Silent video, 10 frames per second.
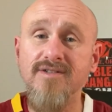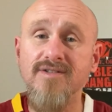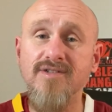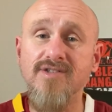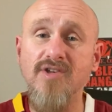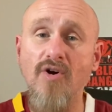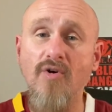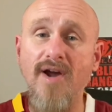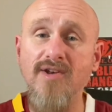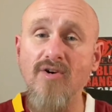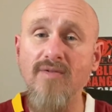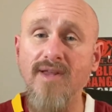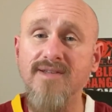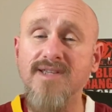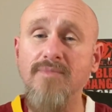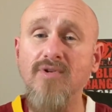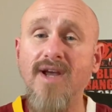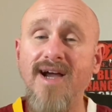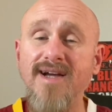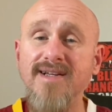So I know that some of you
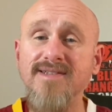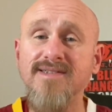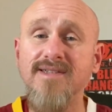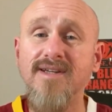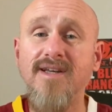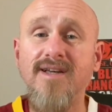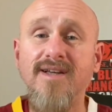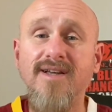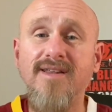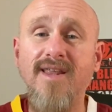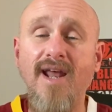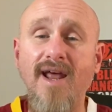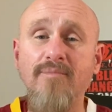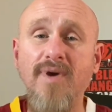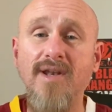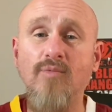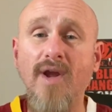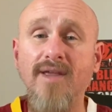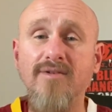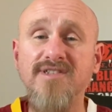guys that have been
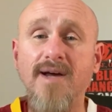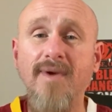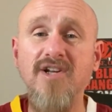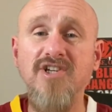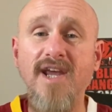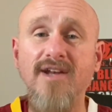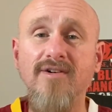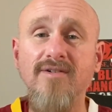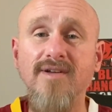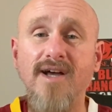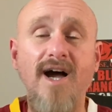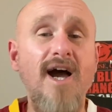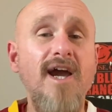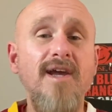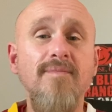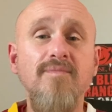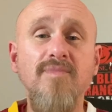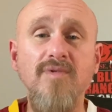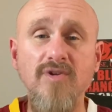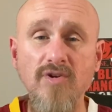regulars on my channel, I am
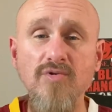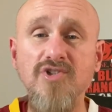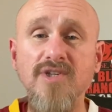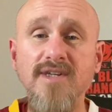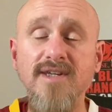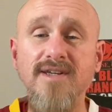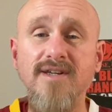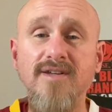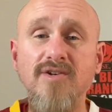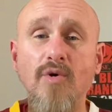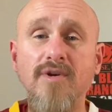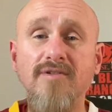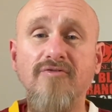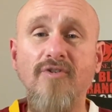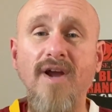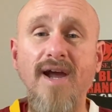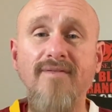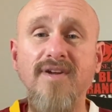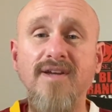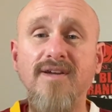usually noted for
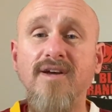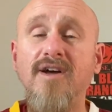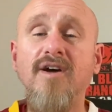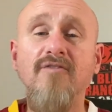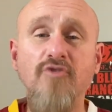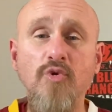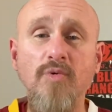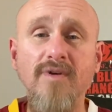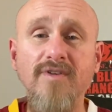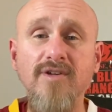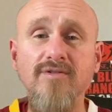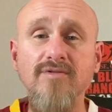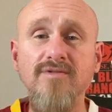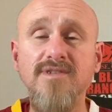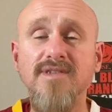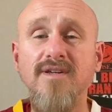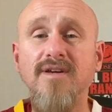having food reviews,